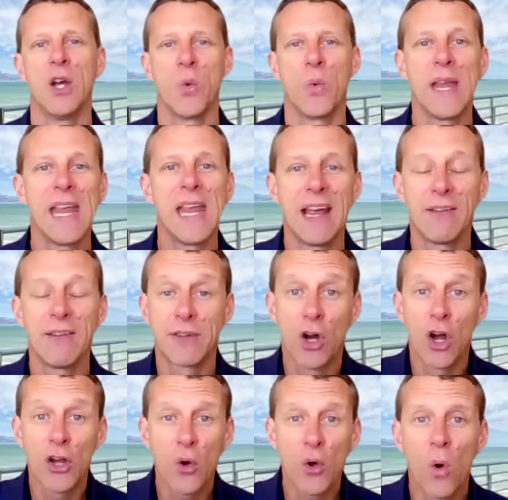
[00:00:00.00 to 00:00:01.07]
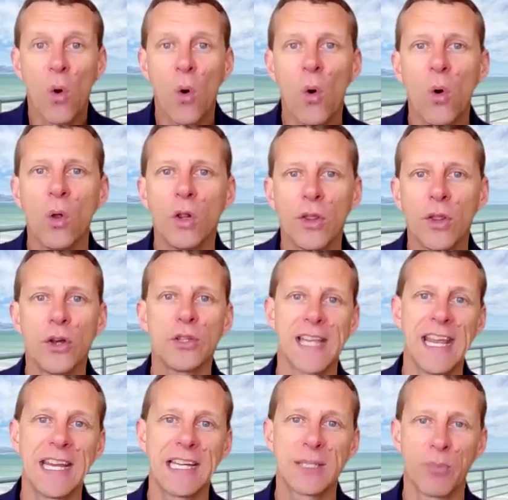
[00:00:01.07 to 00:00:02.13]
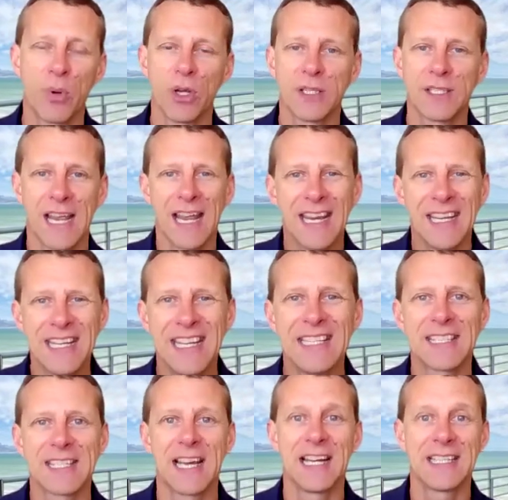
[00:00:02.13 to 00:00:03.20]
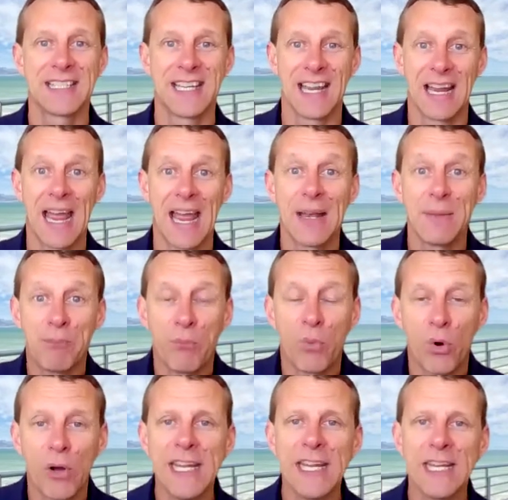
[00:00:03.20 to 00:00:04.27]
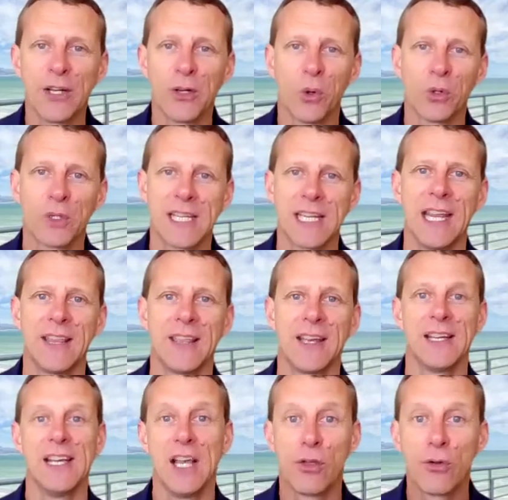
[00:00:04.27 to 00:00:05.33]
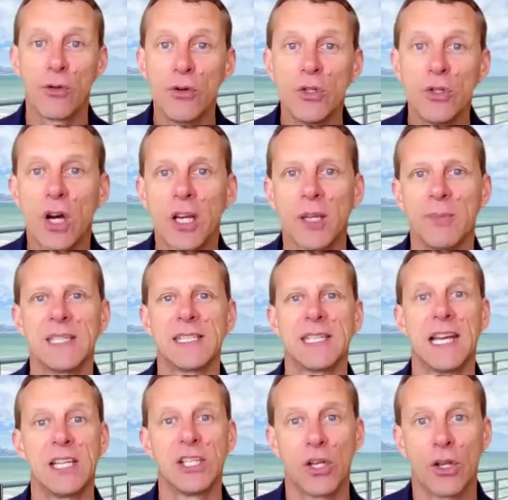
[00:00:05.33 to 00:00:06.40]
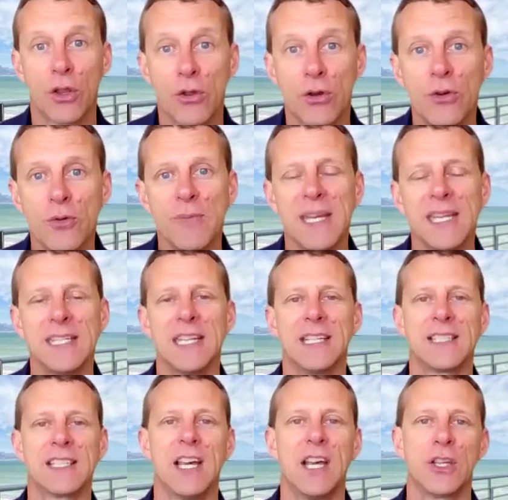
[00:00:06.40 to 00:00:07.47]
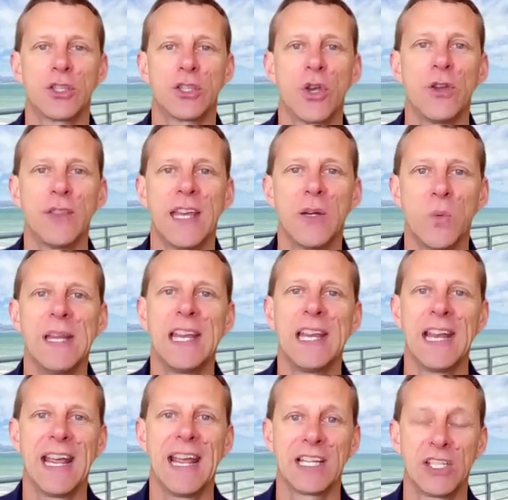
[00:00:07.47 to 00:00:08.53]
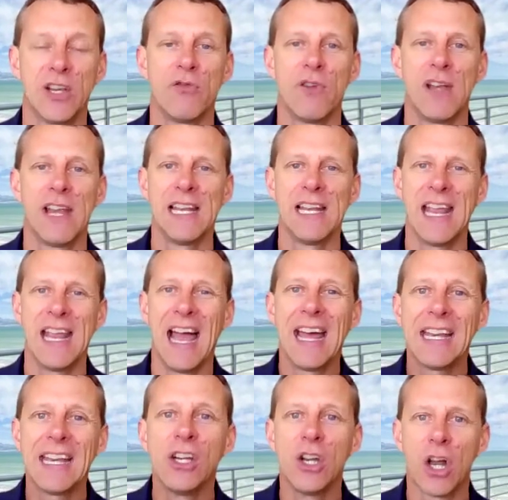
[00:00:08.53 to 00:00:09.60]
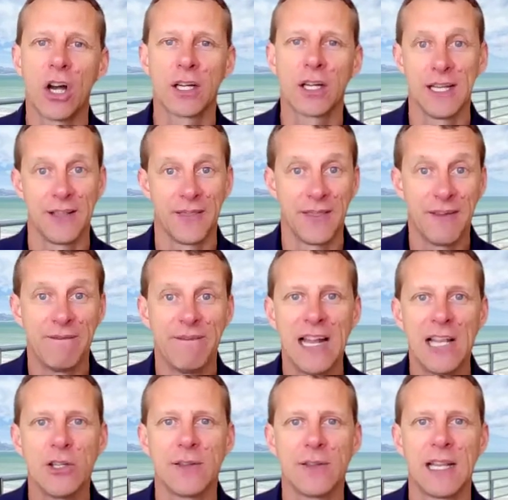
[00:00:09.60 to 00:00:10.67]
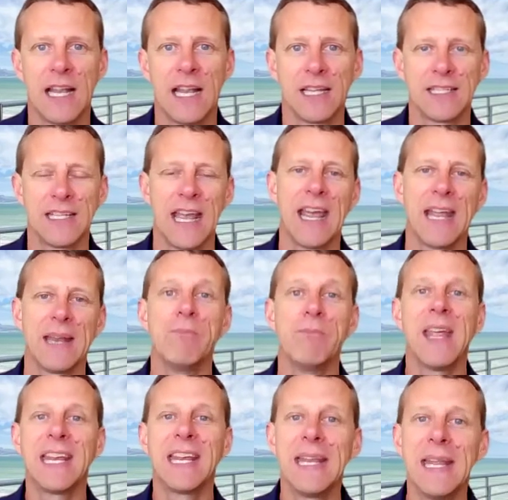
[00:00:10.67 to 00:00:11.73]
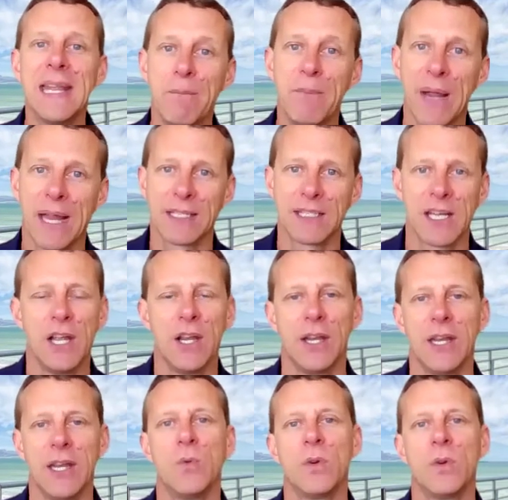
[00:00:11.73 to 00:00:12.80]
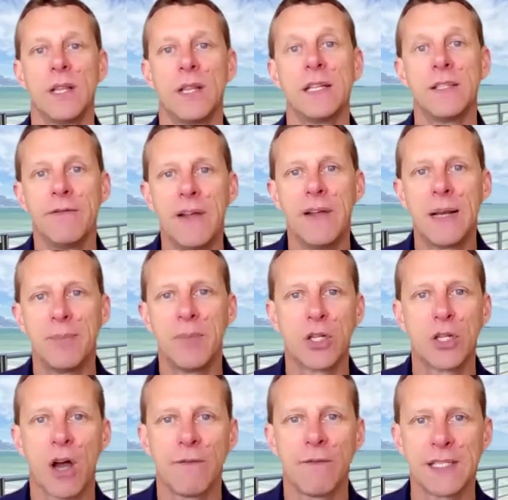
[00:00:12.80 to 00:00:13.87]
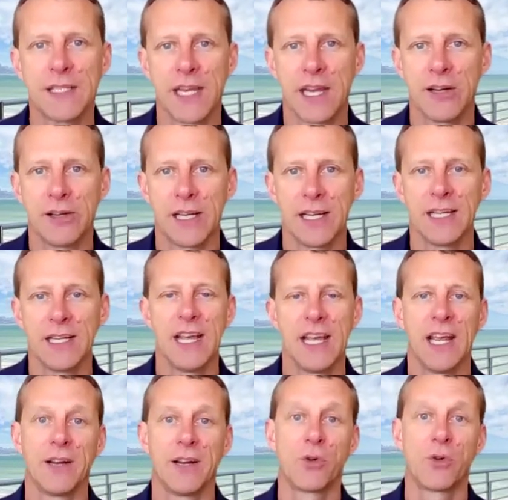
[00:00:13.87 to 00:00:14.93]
We have got all those experts and insights and bringing it all together through documentation, through meetings, so that we can actually really unlock the value in the land and make an impact in the development of this area, and